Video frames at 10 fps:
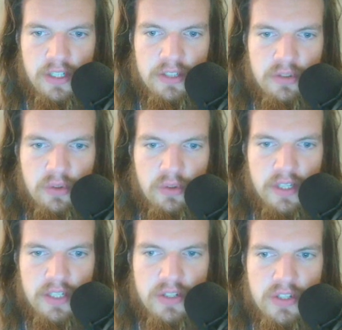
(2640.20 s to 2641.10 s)
into
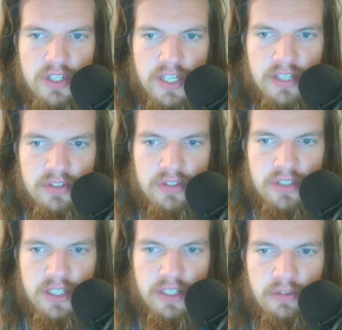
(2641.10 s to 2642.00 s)
this shit.
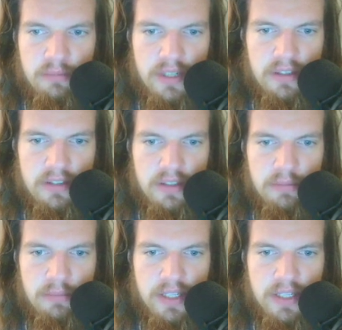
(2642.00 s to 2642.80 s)
Here, melted.